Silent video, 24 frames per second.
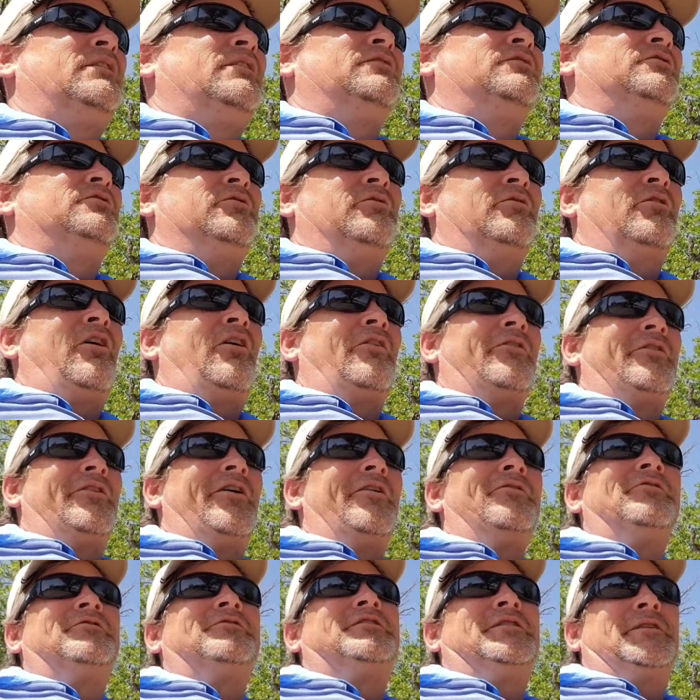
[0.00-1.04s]
do all the
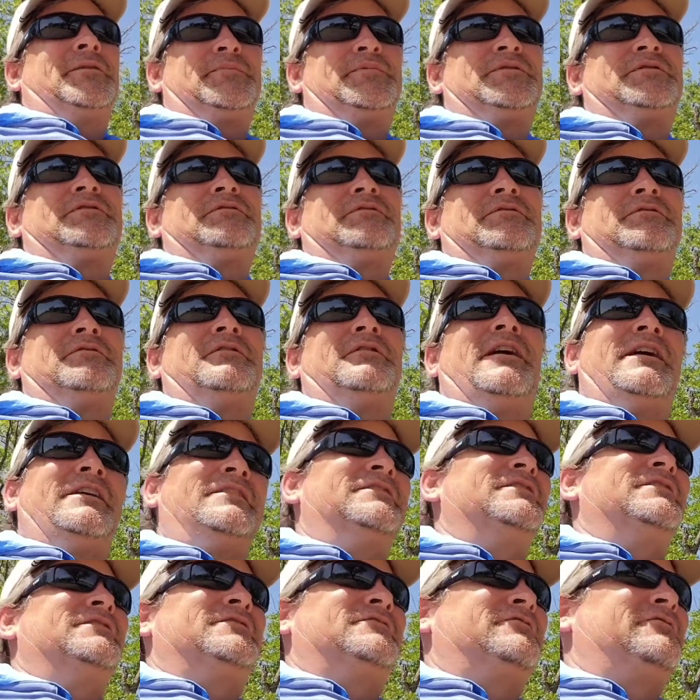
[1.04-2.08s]
other tips and
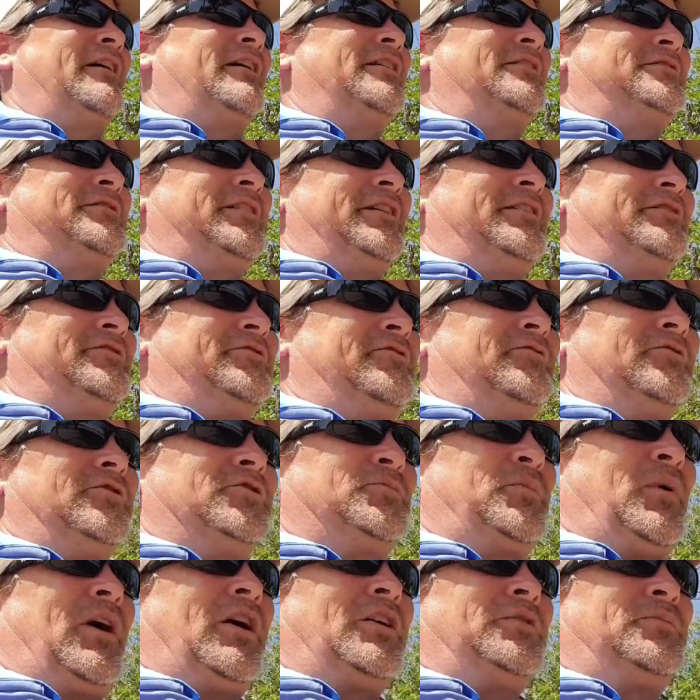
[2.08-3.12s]
just try to stay as cool as
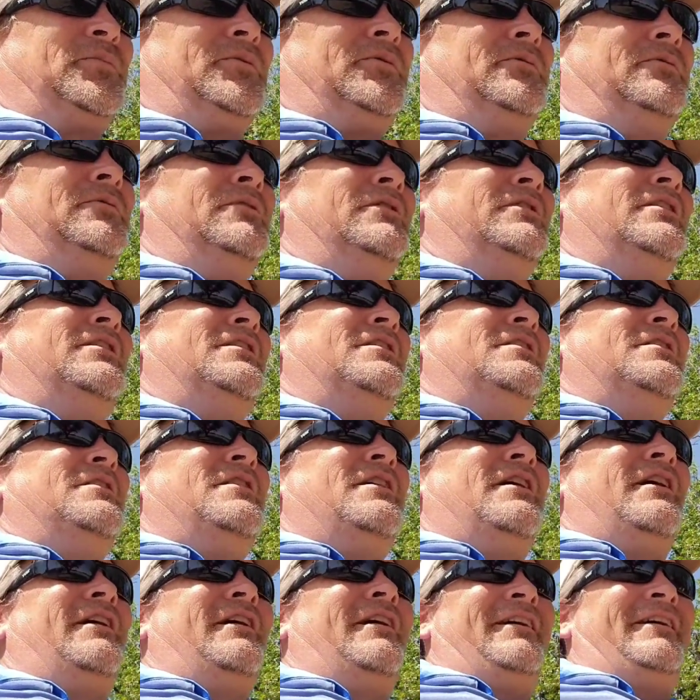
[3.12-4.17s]
possible.
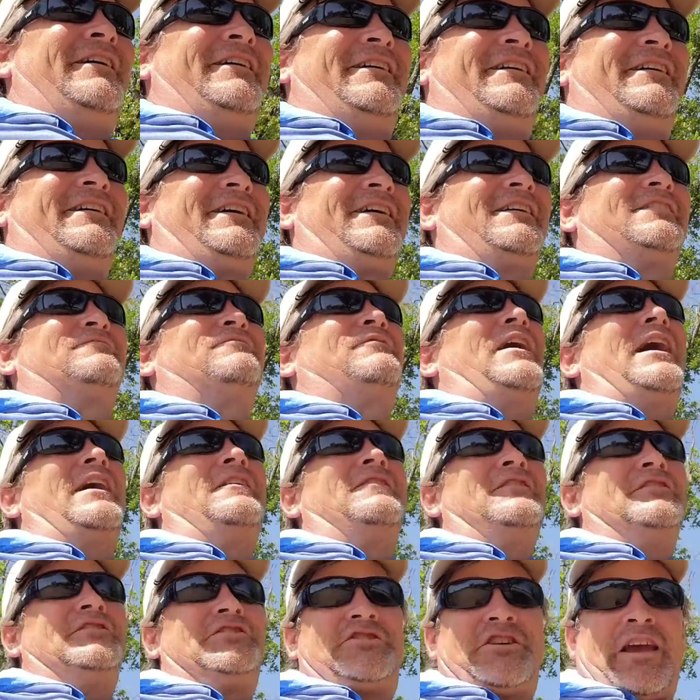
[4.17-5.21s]
Find
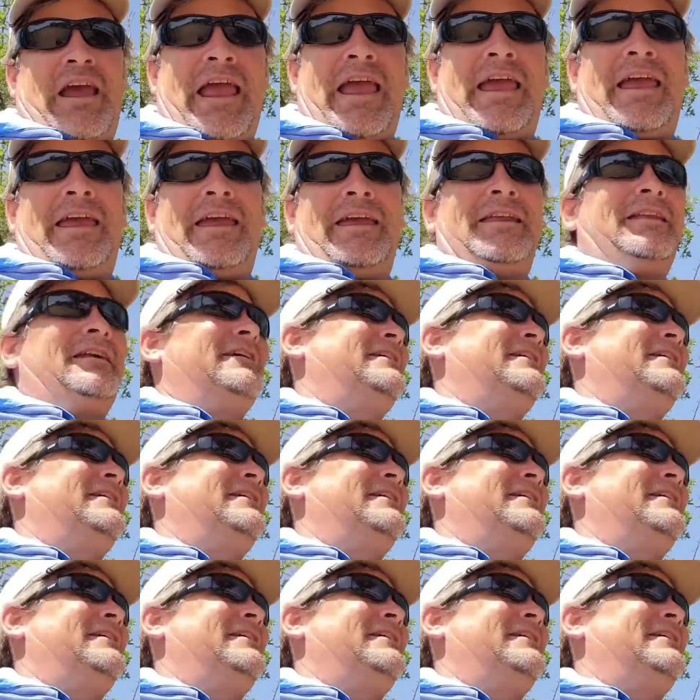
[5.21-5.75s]
the shade.